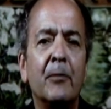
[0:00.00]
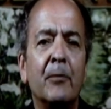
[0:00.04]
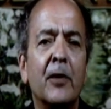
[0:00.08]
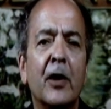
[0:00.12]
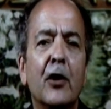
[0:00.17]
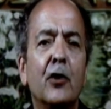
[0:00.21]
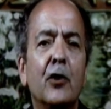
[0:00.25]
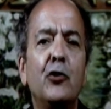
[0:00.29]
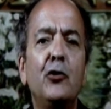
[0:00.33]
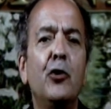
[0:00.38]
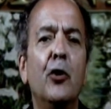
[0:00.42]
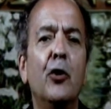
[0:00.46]

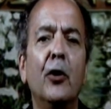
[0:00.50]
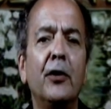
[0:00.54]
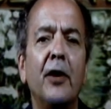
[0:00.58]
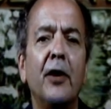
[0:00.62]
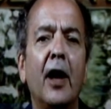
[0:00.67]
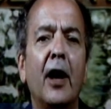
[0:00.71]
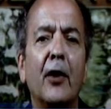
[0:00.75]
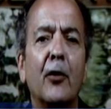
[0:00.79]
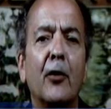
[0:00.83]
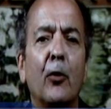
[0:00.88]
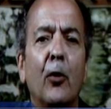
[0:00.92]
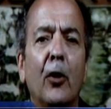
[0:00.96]
You're not
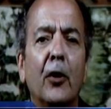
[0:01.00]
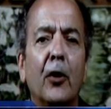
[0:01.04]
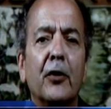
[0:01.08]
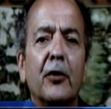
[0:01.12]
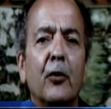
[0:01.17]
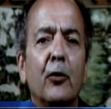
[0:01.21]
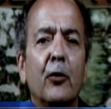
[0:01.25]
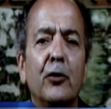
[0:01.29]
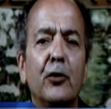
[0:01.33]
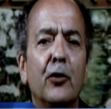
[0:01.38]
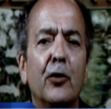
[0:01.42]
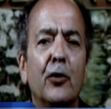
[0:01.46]
all,
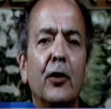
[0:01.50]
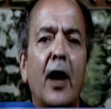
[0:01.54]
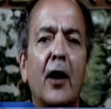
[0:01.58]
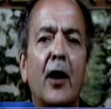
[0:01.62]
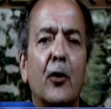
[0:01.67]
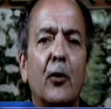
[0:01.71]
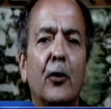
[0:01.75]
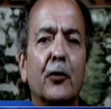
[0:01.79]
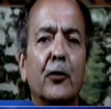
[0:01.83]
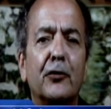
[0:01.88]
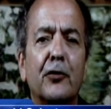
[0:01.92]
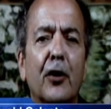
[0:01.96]
you're not
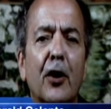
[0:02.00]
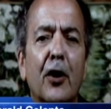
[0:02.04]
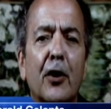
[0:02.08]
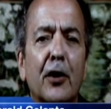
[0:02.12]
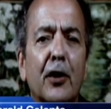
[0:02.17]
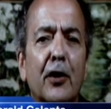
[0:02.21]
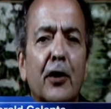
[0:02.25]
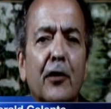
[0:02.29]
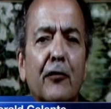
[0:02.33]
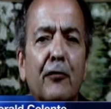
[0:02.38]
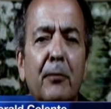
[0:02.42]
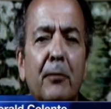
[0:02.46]

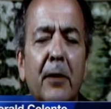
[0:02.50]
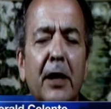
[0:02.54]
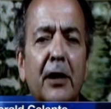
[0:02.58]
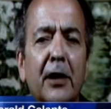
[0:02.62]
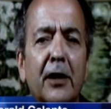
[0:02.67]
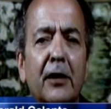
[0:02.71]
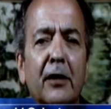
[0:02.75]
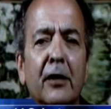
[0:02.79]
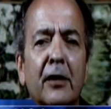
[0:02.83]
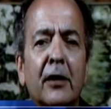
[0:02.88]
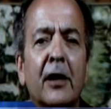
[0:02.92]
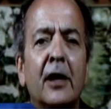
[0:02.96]
alternative
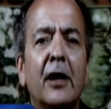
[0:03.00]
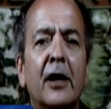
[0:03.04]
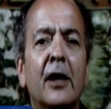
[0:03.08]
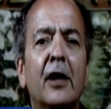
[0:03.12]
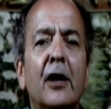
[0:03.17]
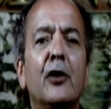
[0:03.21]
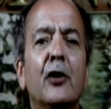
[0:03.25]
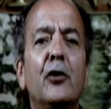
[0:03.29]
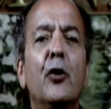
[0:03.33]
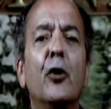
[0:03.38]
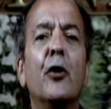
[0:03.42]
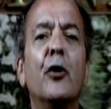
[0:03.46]
media.
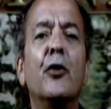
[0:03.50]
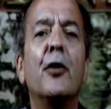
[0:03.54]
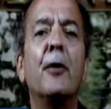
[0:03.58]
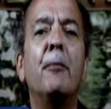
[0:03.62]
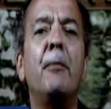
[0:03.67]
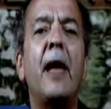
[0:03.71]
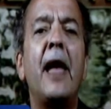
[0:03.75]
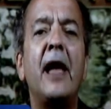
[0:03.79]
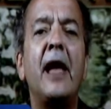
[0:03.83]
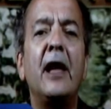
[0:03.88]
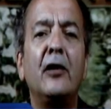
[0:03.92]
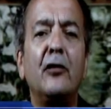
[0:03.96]
You're the
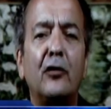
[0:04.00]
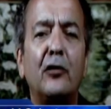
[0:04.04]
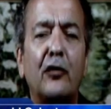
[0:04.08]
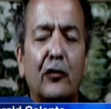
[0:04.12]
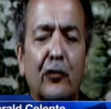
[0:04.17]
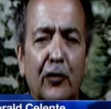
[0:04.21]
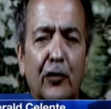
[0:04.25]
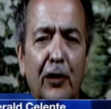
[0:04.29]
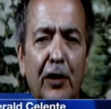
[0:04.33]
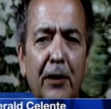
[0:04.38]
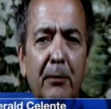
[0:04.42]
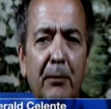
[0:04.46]

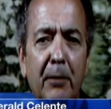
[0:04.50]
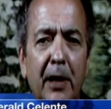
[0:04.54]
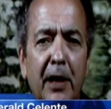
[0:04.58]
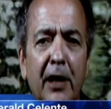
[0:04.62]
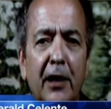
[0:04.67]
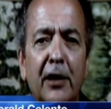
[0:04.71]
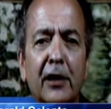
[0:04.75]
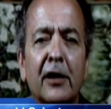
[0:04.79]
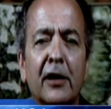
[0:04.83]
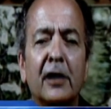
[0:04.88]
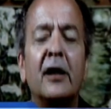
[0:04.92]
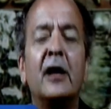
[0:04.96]
mainstream
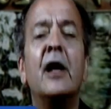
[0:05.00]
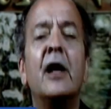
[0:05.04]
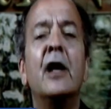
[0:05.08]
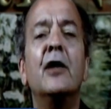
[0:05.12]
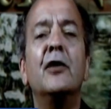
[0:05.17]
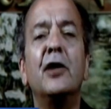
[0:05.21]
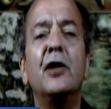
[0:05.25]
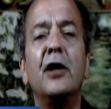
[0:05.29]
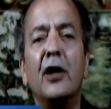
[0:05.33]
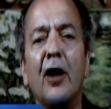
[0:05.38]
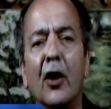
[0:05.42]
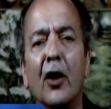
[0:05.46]
media.
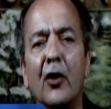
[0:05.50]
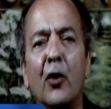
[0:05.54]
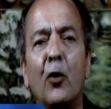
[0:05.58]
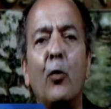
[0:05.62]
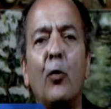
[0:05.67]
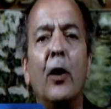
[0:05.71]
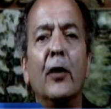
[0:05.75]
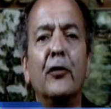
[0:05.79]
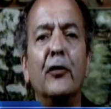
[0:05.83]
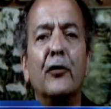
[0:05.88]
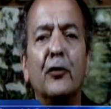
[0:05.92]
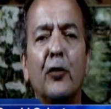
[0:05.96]
The other
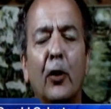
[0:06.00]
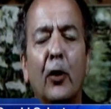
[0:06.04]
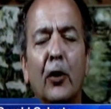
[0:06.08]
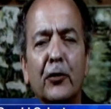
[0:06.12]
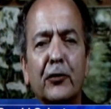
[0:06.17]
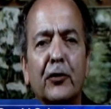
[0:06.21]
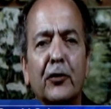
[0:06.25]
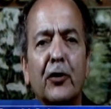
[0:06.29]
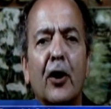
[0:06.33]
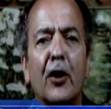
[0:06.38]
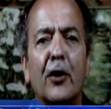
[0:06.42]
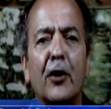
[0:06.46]
one's
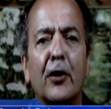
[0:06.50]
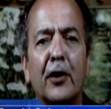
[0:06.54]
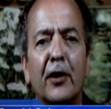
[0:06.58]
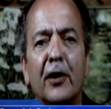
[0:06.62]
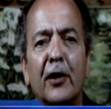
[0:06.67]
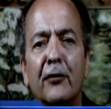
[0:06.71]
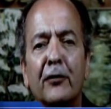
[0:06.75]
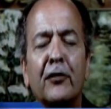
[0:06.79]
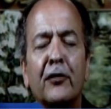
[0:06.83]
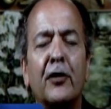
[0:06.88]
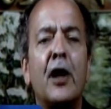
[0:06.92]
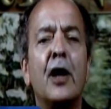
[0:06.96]

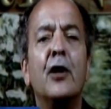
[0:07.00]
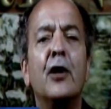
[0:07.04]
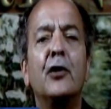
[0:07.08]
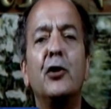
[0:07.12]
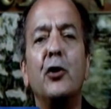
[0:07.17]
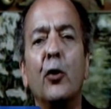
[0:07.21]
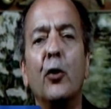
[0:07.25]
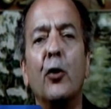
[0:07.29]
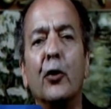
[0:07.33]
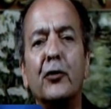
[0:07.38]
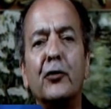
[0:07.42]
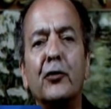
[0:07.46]
alternatives. The
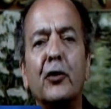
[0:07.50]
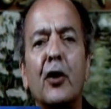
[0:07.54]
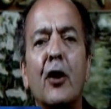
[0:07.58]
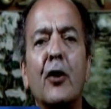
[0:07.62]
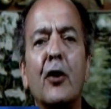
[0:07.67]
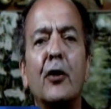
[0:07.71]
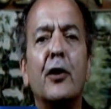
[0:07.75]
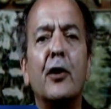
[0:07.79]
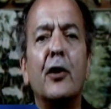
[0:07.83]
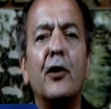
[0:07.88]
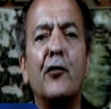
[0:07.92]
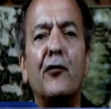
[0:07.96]

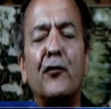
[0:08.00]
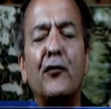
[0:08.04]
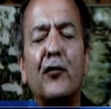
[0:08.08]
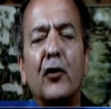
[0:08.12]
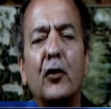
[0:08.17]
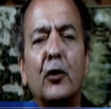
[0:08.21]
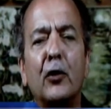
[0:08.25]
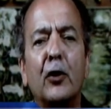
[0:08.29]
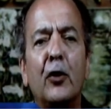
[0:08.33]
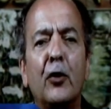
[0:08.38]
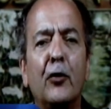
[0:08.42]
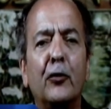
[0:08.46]
alternative for
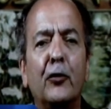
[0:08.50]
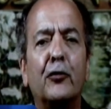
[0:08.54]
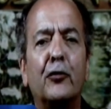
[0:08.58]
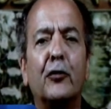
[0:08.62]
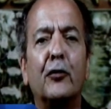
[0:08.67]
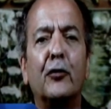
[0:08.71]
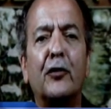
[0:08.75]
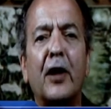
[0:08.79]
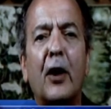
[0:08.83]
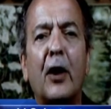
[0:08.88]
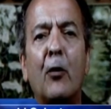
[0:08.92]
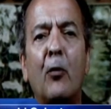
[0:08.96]
losers
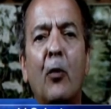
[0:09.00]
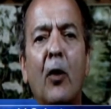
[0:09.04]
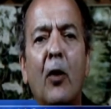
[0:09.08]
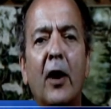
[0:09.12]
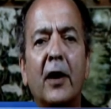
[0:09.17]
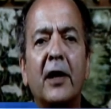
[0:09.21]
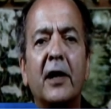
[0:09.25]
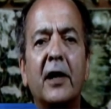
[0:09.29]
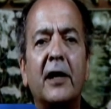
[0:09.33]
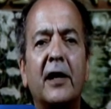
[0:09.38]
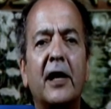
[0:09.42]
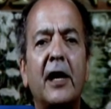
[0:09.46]
that want to
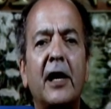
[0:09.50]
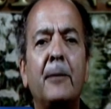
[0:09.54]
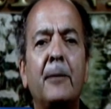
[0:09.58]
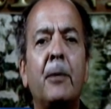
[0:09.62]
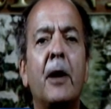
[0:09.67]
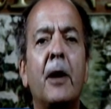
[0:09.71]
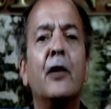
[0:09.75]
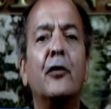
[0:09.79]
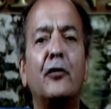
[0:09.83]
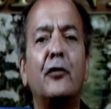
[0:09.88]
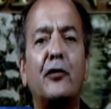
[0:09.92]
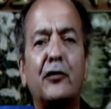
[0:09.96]

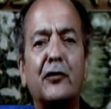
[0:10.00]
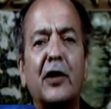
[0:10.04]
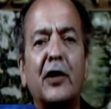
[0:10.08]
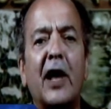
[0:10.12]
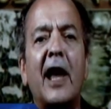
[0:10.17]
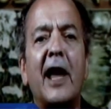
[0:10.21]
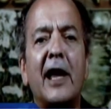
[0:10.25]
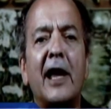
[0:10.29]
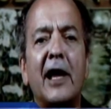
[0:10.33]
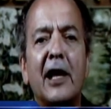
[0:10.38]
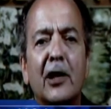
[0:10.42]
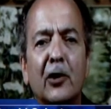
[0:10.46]
keep
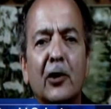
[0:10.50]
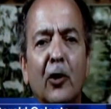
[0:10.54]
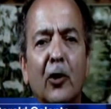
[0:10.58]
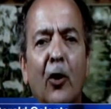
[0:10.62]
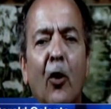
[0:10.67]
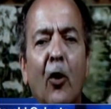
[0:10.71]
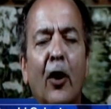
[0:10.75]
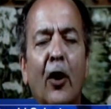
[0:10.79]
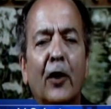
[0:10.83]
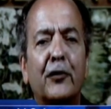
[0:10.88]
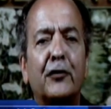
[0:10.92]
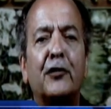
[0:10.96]
staying
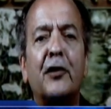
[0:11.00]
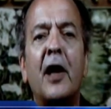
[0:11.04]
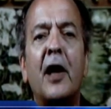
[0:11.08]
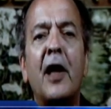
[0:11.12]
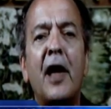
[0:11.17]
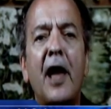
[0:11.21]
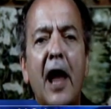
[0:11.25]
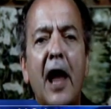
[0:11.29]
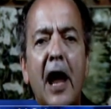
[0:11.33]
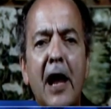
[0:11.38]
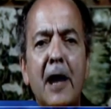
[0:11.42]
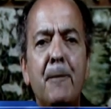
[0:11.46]
lost.
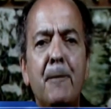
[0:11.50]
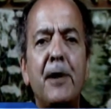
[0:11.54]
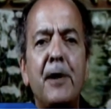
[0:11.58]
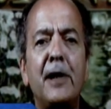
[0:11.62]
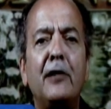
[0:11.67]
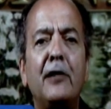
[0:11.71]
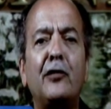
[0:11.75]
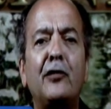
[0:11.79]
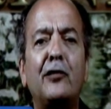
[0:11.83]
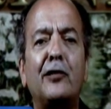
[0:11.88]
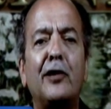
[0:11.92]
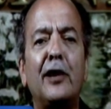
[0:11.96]

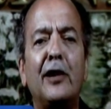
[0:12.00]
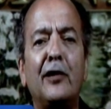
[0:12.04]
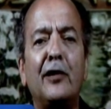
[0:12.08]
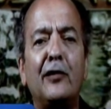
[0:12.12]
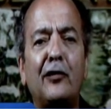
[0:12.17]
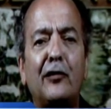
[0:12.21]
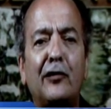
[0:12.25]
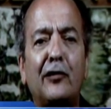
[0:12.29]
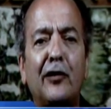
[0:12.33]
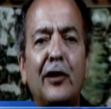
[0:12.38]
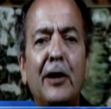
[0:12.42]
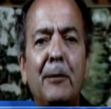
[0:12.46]
ABC,
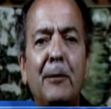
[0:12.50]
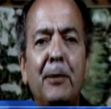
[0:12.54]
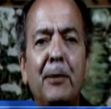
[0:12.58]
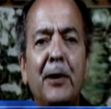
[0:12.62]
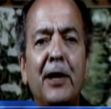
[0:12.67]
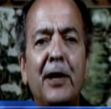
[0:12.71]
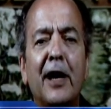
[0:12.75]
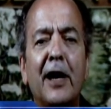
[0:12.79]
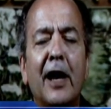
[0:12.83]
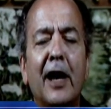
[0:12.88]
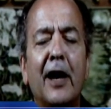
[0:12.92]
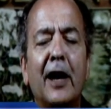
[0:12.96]

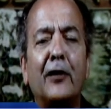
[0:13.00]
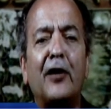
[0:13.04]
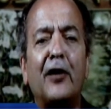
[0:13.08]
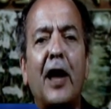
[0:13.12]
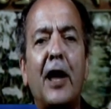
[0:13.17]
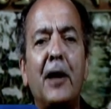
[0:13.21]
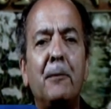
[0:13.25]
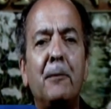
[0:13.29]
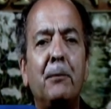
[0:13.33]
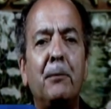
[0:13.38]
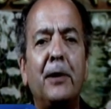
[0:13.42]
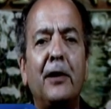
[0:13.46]
CBS,
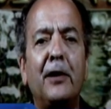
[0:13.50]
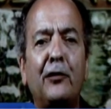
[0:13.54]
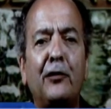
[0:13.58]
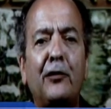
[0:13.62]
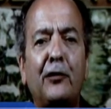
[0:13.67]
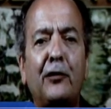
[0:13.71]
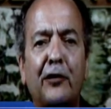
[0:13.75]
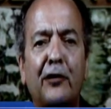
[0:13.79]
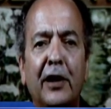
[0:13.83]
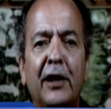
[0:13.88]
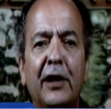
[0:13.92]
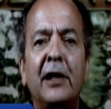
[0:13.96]

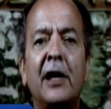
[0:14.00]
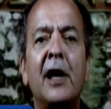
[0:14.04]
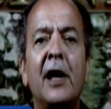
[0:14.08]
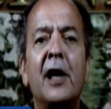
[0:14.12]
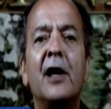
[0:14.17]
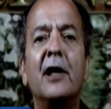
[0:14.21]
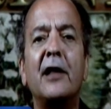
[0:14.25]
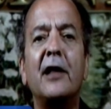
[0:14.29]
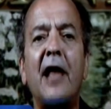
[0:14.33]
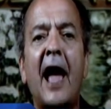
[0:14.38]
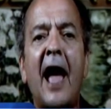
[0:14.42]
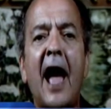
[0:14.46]
NBC, the
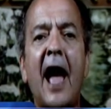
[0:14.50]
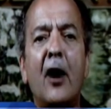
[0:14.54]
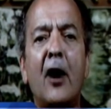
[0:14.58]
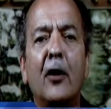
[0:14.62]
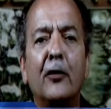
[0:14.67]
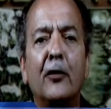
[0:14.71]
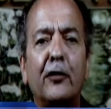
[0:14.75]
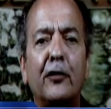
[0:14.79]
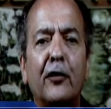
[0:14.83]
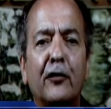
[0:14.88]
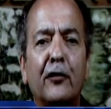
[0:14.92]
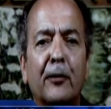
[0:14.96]

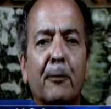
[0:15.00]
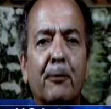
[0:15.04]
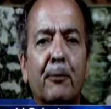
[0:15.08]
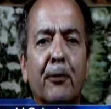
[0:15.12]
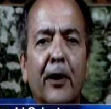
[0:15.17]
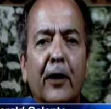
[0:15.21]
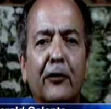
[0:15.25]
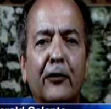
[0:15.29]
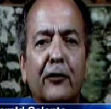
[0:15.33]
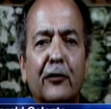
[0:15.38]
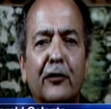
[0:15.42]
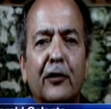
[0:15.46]
houses of
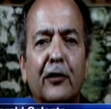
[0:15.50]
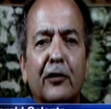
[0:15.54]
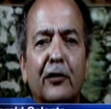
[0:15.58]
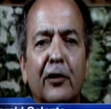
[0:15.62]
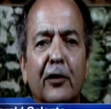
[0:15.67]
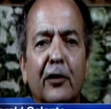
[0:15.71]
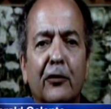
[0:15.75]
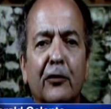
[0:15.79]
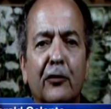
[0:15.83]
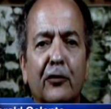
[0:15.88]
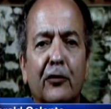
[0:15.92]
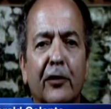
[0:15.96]

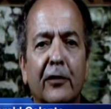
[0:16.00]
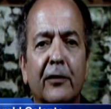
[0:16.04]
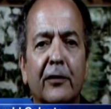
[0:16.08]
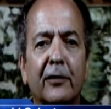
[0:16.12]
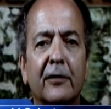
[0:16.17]
prostitution.